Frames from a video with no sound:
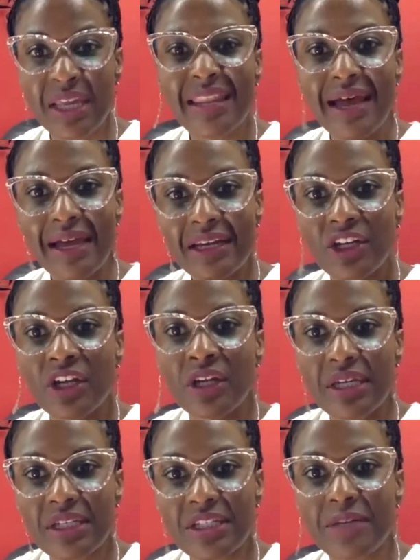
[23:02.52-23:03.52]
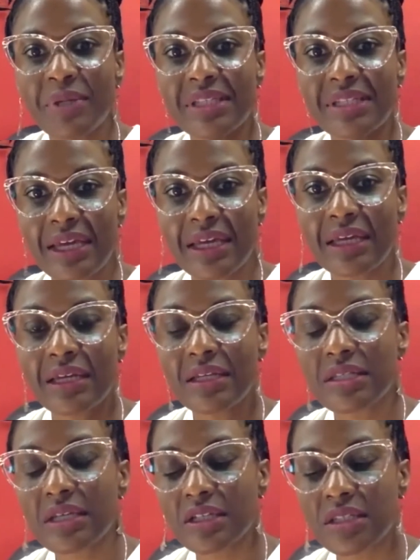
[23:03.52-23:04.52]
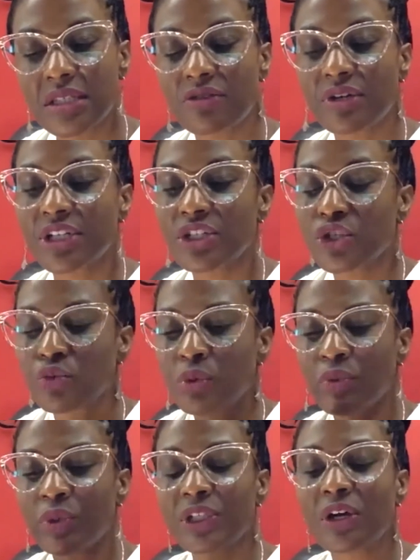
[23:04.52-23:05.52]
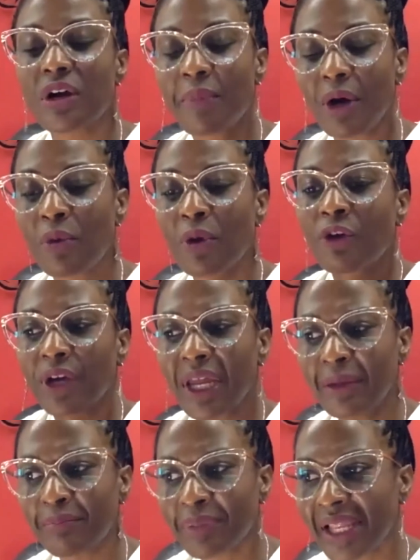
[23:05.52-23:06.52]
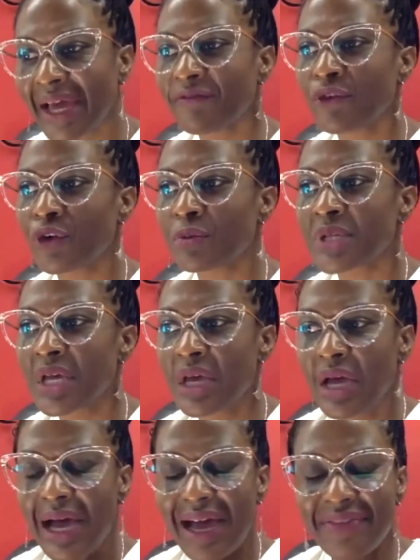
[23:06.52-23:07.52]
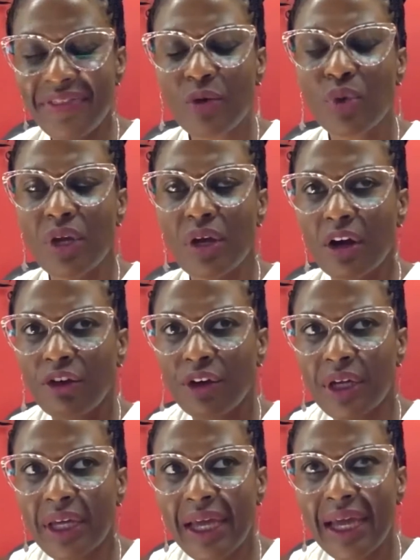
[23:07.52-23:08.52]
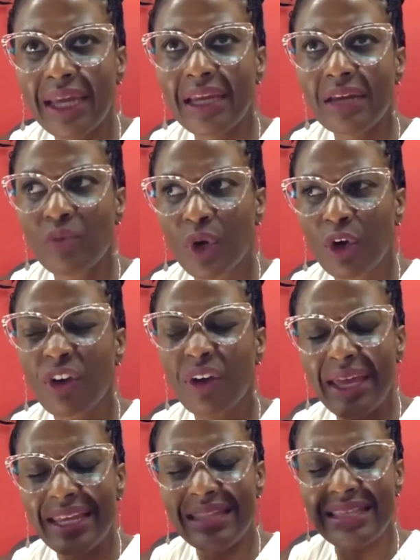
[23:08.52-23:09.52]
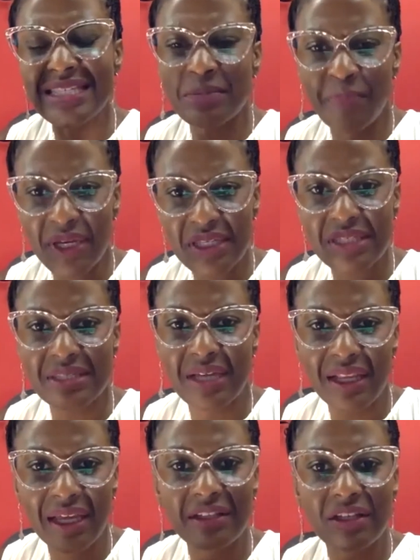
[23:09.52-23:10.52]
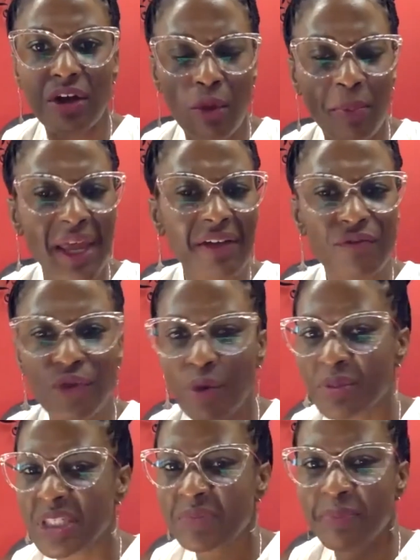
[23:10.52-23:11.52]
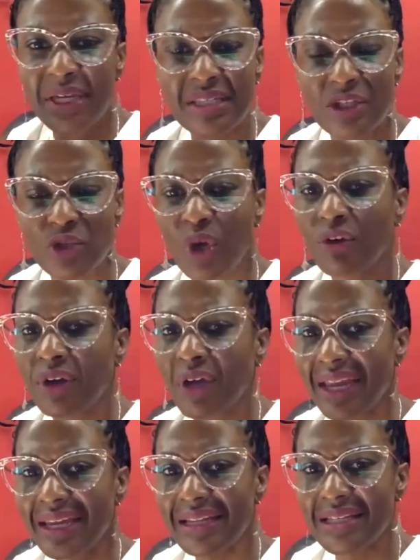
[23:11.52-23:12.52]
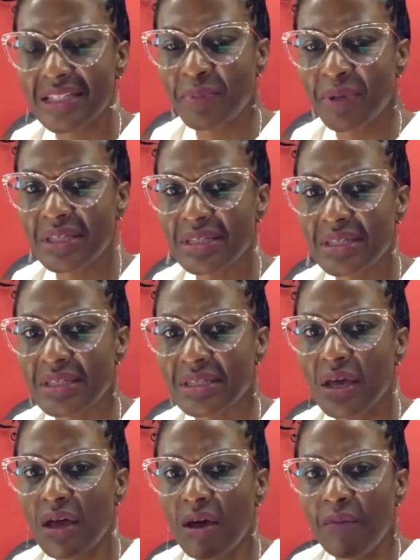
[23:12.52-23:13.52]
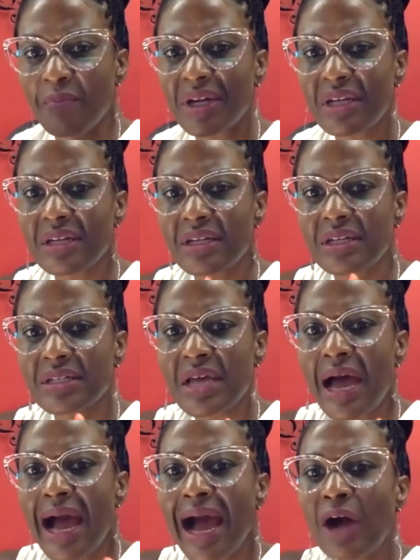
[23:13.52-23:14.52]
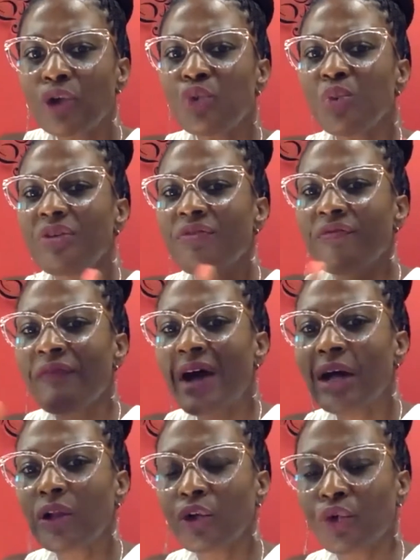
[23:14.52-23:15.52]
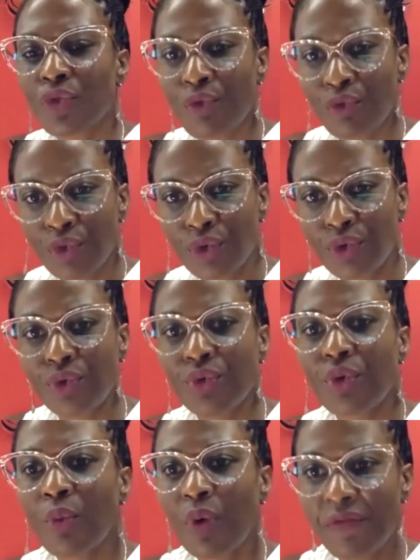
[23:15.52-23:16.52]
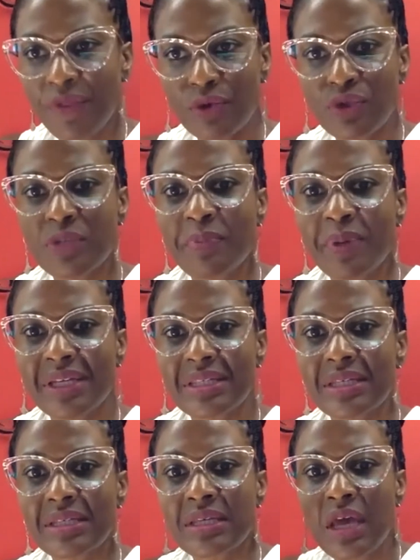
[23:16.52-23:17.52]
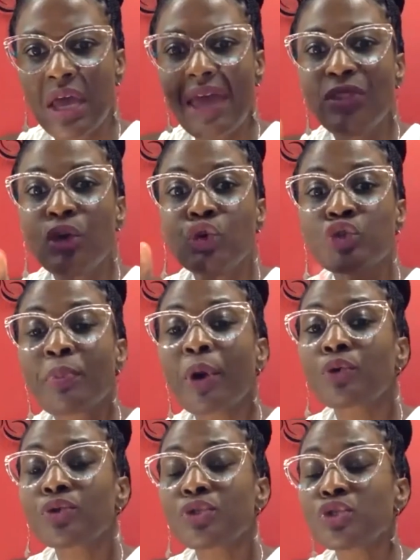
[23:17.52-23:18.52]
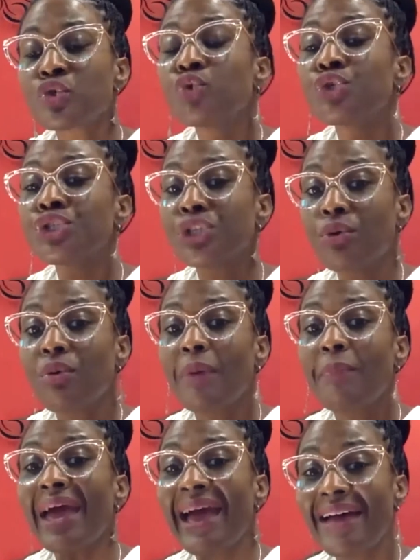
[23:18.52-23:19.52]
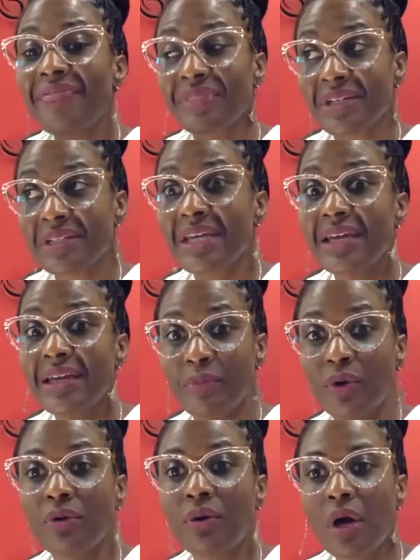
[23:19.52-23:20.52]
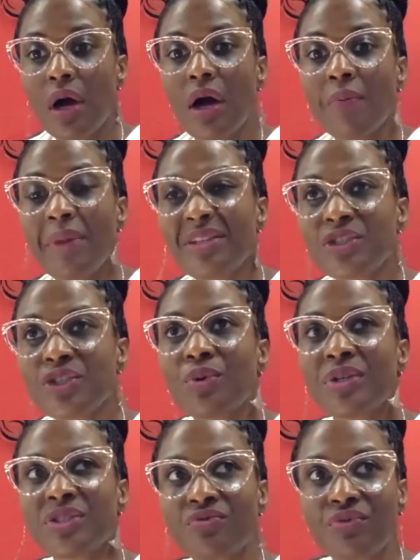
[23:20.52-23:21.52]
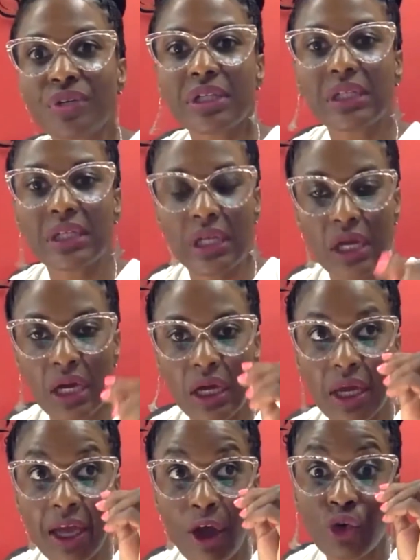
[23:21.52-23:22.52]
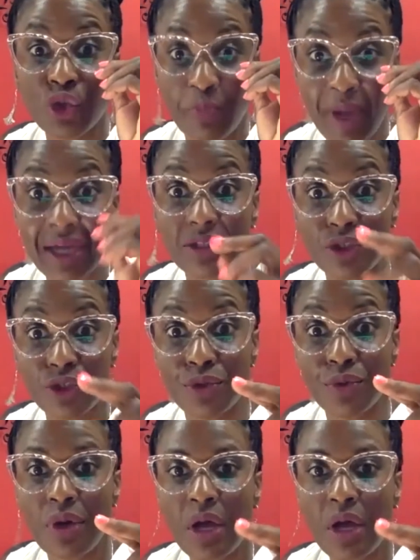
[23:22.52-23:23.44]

that needs to be taken into consideration. So when we talk about creating platforms, I think we're creating the spaces. I like to call platforms spaces. We're creating the spaces, but it is how do we follow through with those spaces and those persons who show up at the table? And so it's really, it goes back to,